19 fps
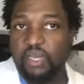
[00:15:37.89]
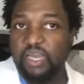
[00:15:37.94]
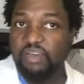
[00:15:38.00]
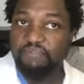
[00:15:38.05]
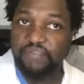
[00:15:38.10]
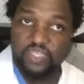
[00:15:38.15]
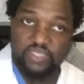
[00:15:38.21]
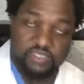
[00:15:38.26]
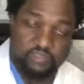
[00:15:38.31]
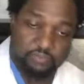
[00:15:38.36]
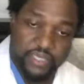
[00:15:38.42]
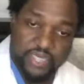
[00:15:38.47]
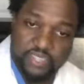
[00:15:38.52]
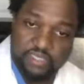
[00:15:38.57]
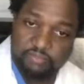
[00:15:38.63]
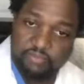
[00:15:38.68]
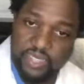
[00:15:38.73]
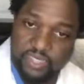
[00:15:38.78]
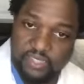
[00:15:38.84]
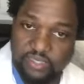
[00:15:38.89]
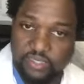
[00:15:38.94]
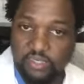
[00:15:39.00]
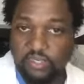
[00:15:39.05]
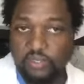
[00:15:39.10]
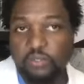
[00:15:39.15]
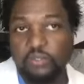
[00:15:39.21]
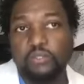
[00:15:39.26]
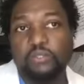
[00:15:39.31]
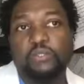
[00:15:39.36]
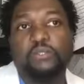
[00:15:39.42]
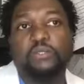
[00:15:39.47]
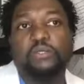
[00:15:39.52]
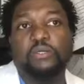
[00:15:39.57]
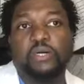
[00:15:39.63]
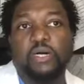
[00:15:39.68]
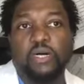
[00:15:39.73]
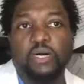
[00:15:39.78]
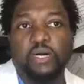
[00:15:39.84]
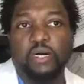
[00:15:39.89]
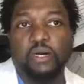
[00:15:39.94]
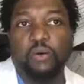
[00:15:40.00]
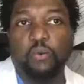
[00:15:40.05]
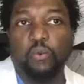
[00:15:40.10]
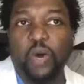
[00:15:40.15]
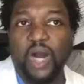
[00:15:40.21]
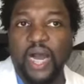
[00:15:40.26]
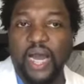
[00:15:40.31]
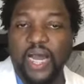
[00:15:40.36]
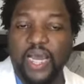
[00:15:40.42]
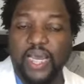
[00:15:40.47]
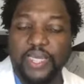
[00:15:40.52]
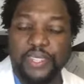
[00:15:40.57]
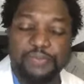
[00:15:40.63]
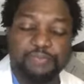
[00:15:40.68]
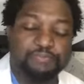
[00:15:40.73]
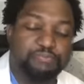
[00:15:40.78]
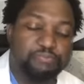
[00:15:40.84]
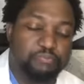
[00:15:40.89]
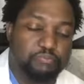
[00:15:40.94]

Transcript: evidence-based medicine, why